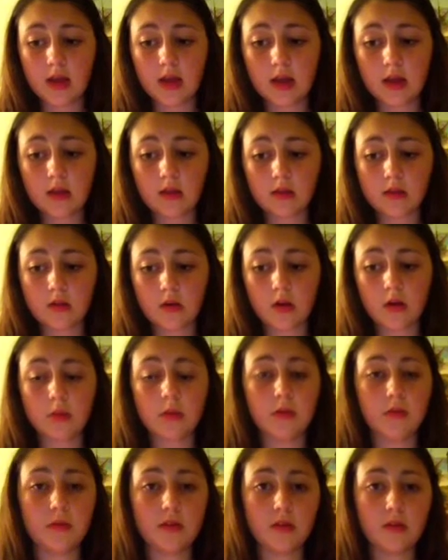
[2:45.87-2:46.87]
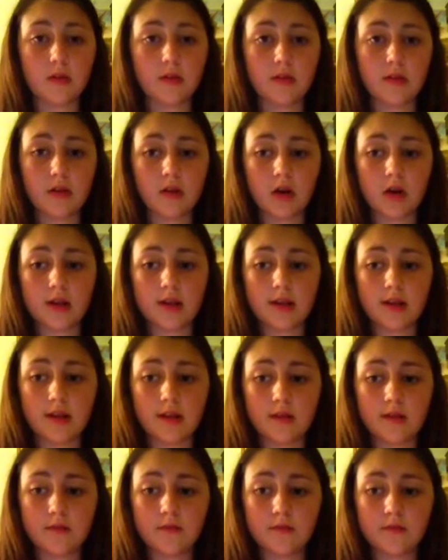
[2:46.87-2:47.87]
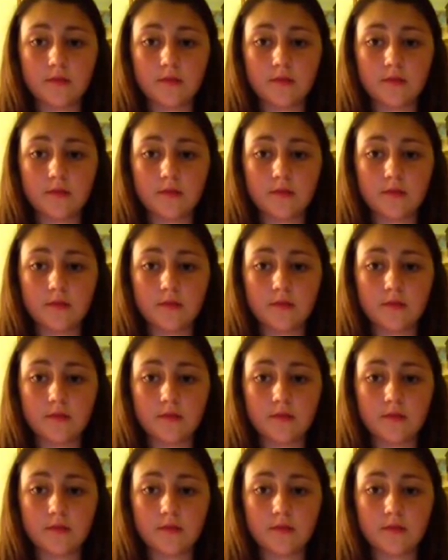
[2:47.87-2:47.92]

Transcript: Hitler's army was known as the Nazis.